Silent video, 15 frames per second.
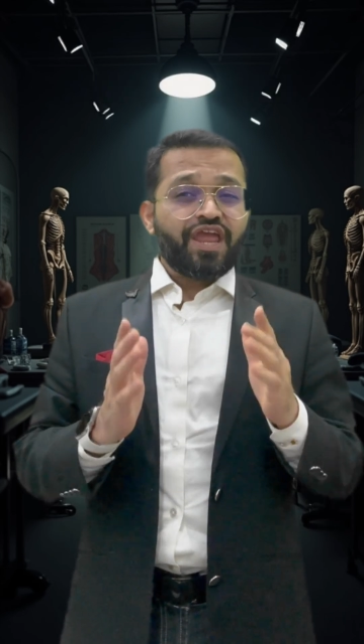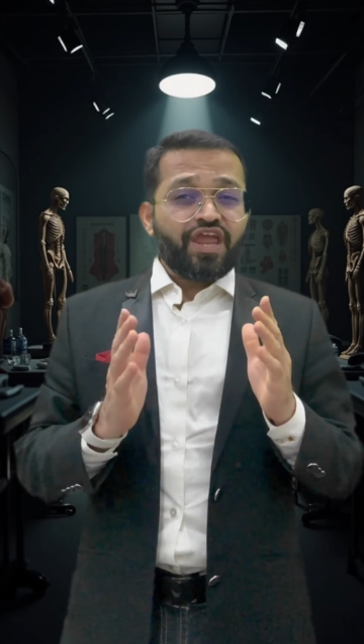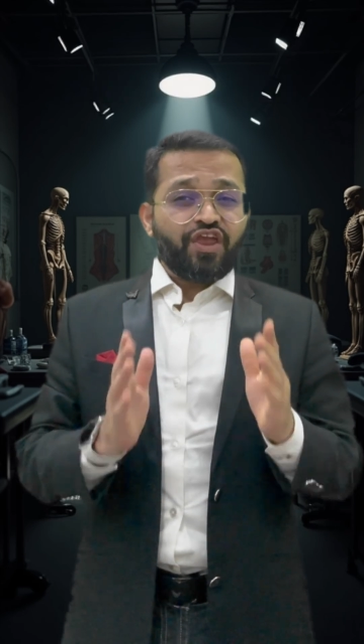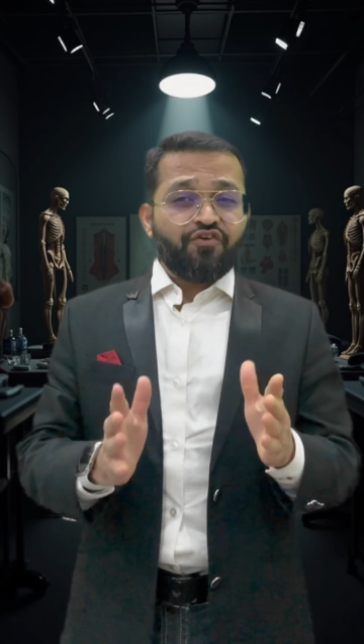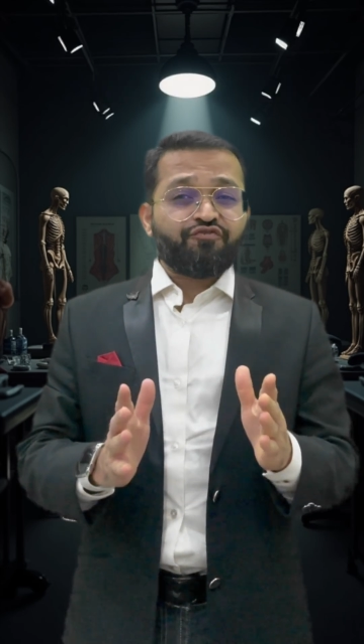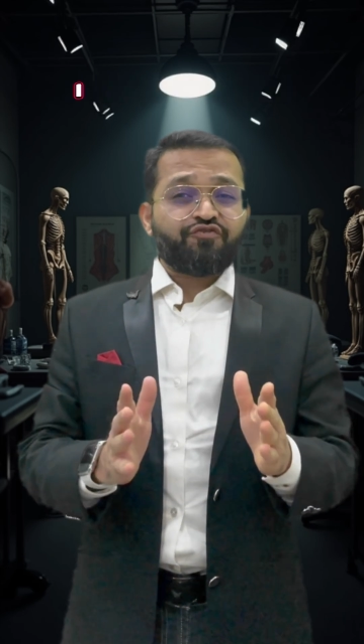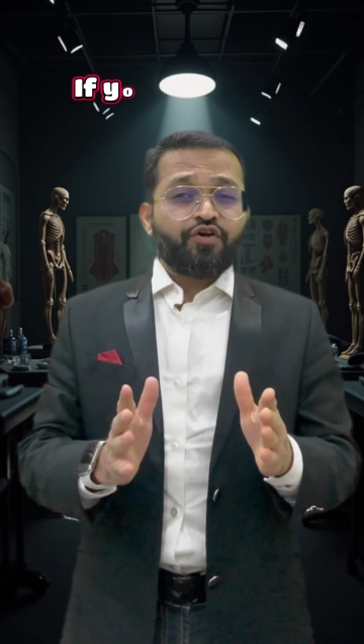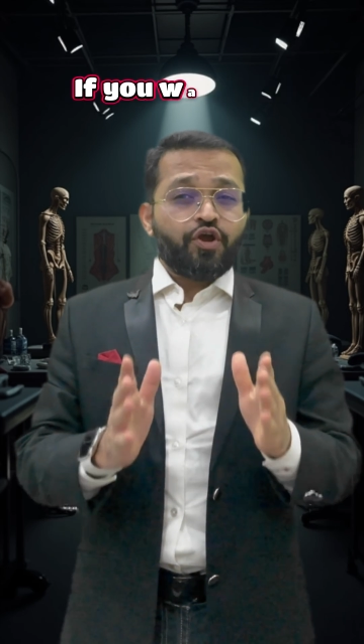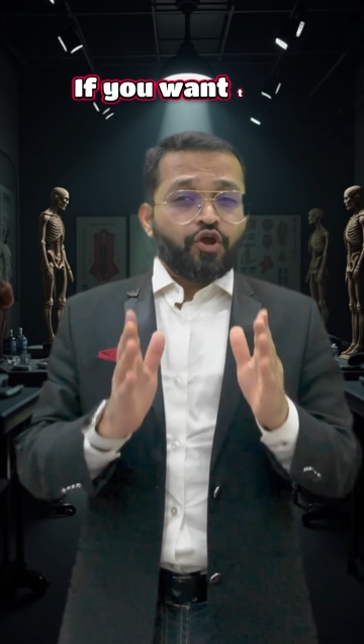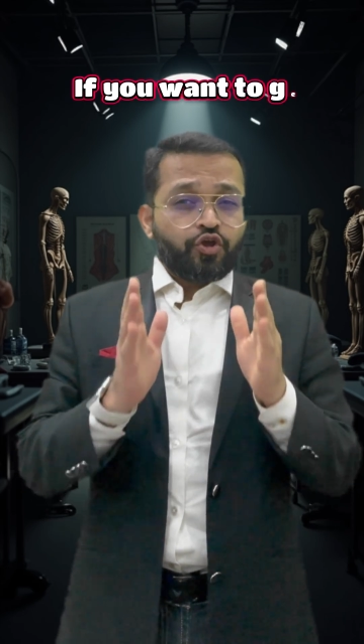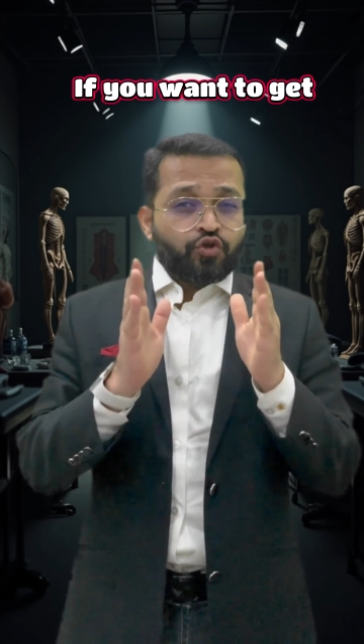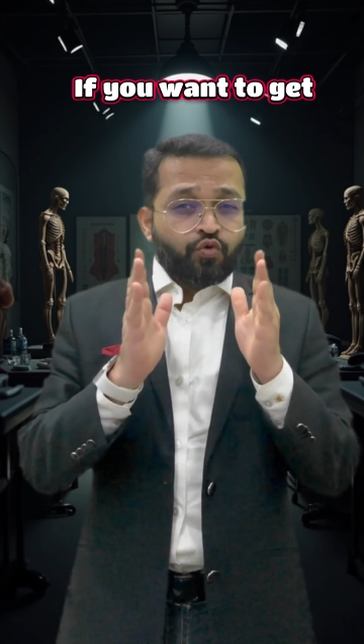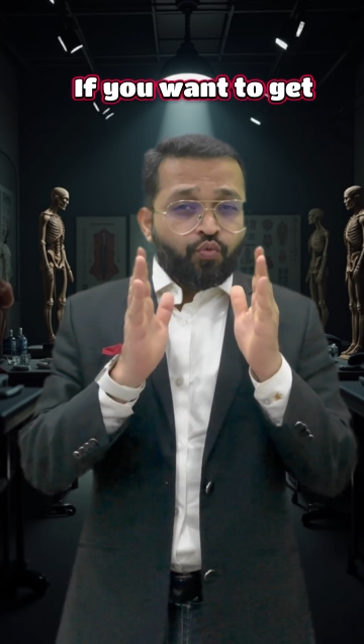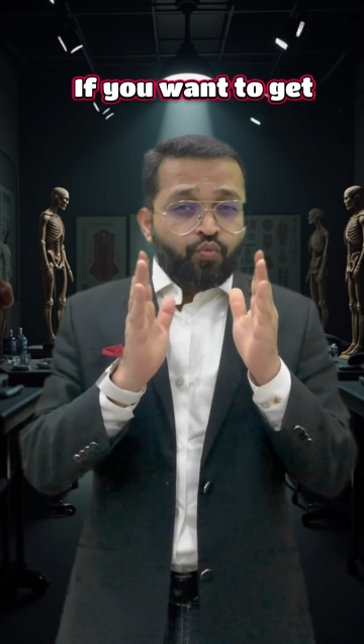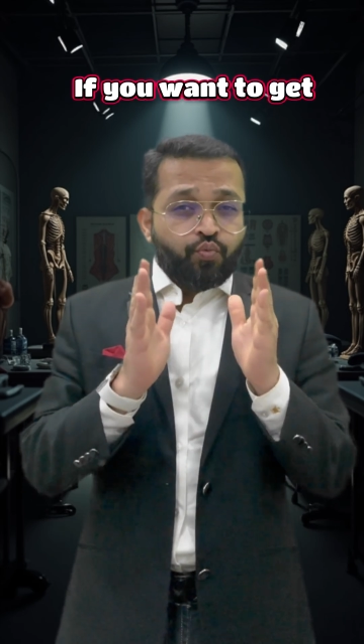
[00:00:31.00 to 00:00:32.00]
If
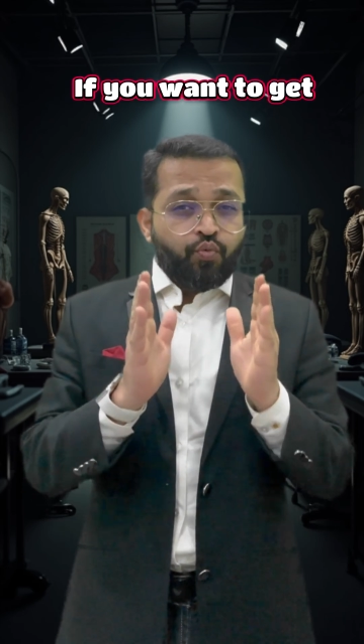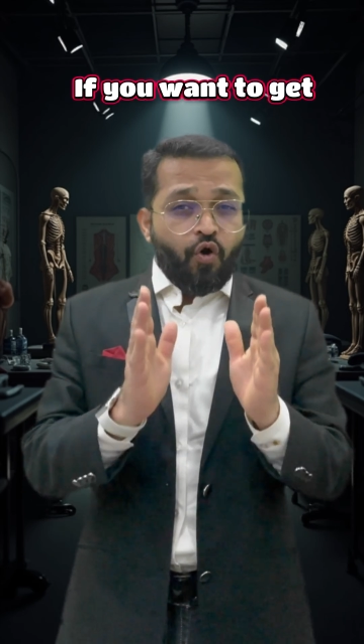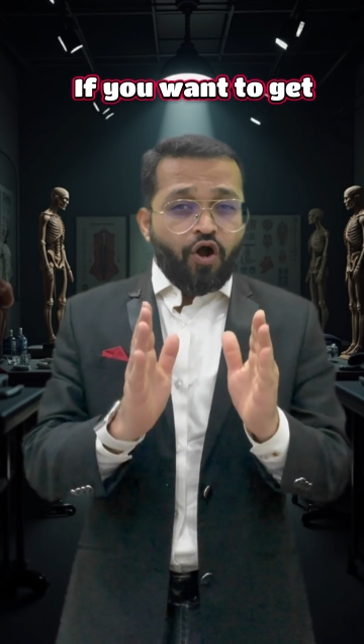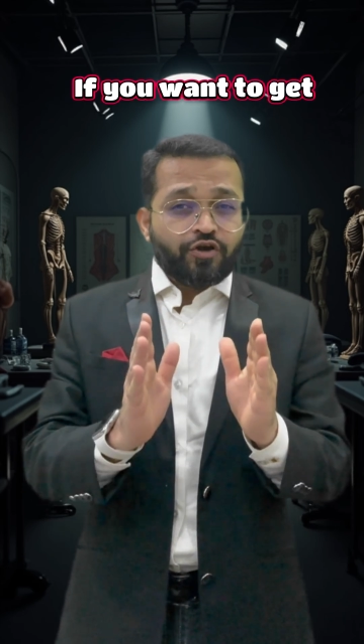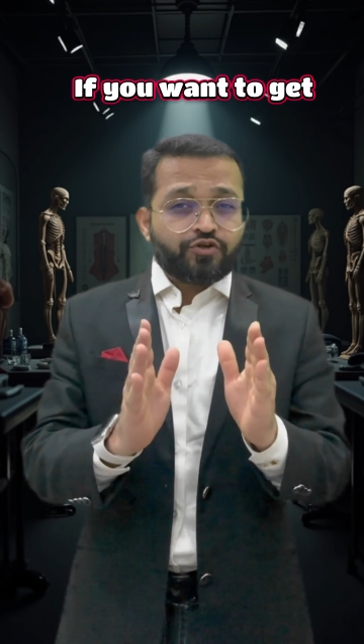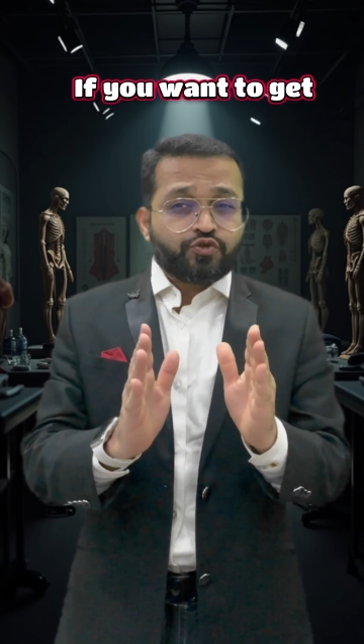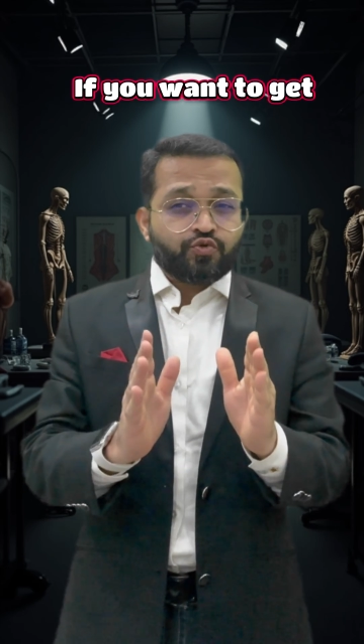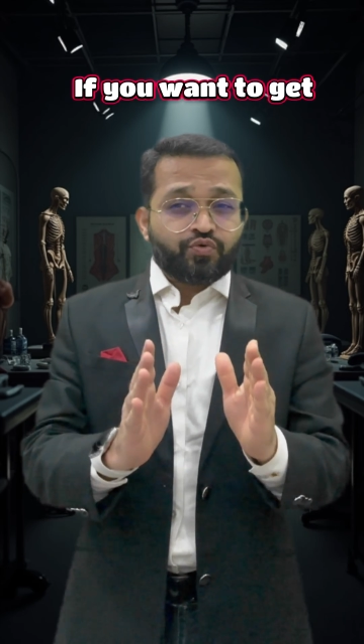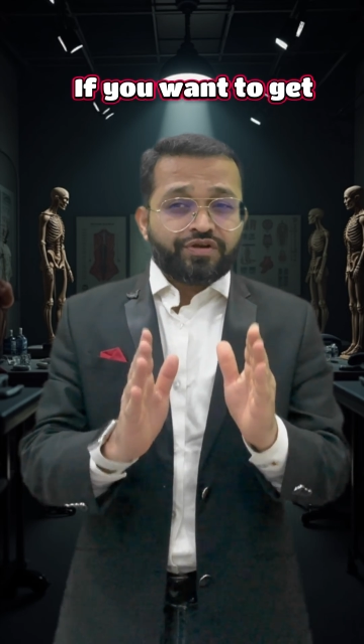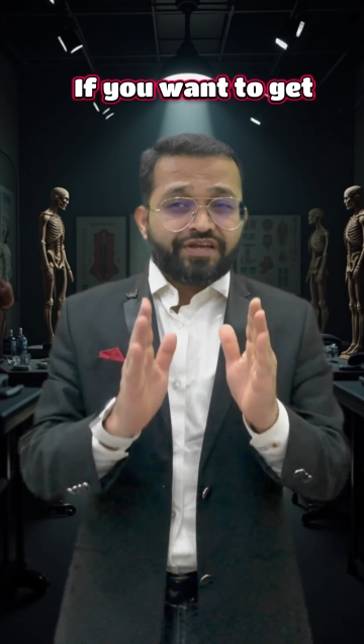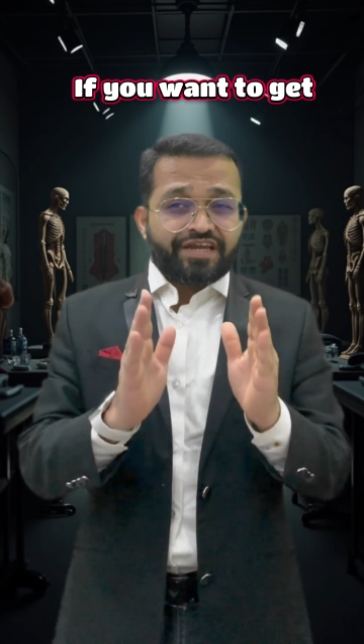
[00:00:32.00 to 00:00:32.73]
you want to